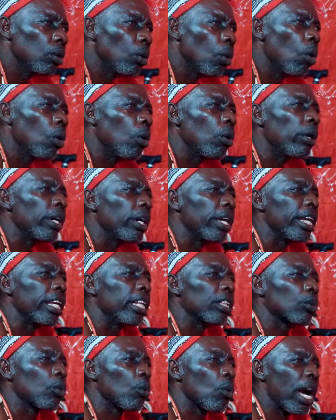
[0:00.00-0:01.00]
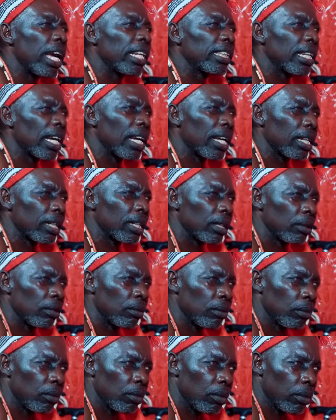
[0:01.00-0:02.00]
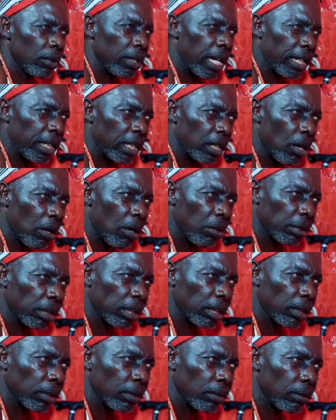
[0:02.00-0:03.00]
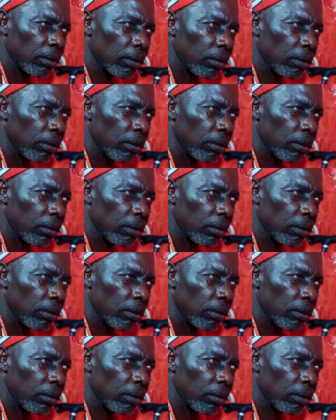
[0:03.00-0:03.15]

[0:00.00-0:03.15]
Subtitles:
Who is wiser than the gods?